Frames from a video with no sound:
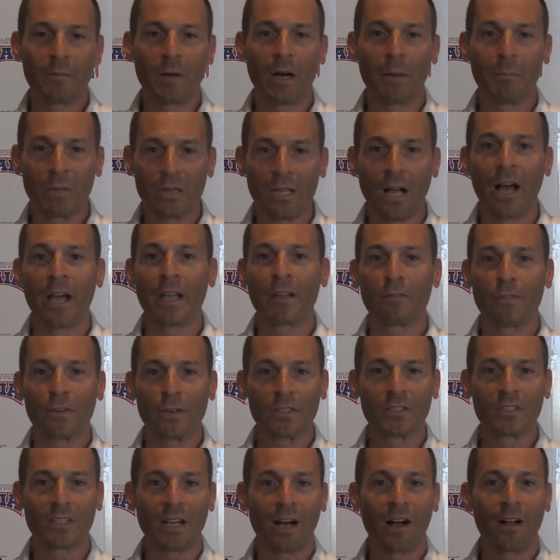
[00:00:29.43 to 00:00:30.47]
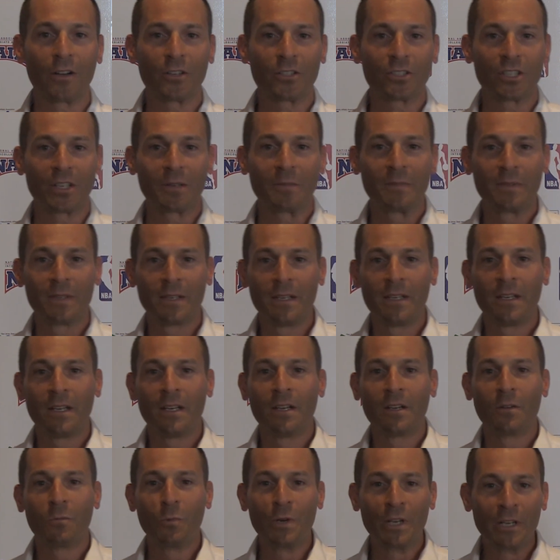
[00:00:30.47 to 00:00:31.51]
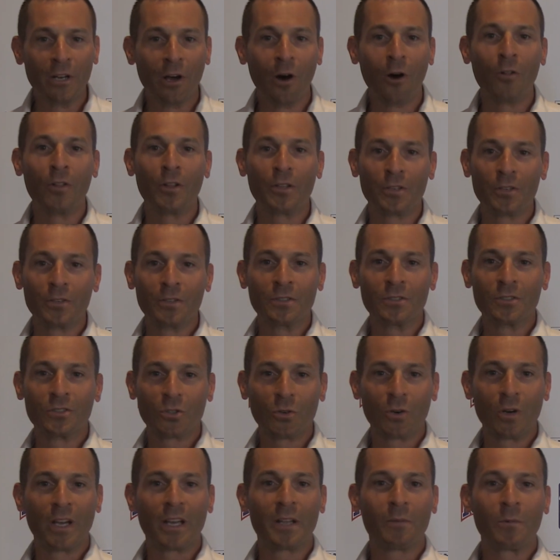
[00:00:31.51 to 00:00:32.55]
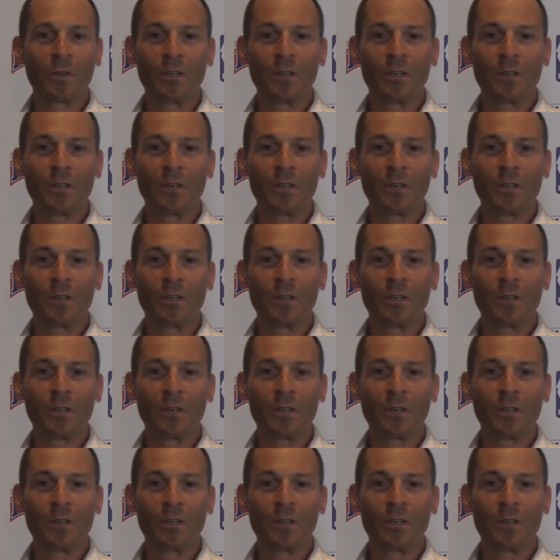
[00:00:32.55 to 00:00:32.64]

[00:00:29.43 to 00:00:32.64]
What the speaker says: applying for a scholarship. We know that you'll enjoy it.